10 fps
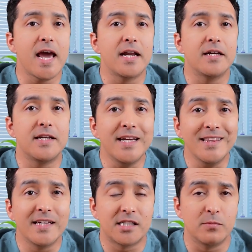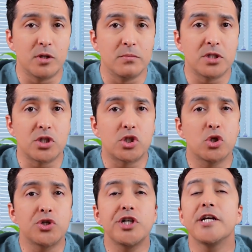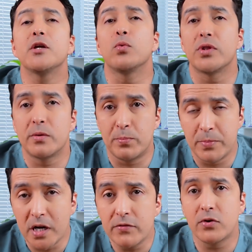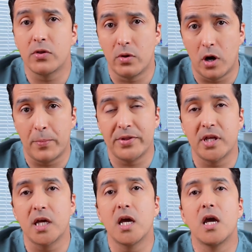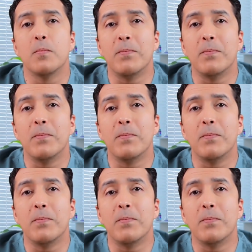and the tingling symptoms associated with peripheral neuropathy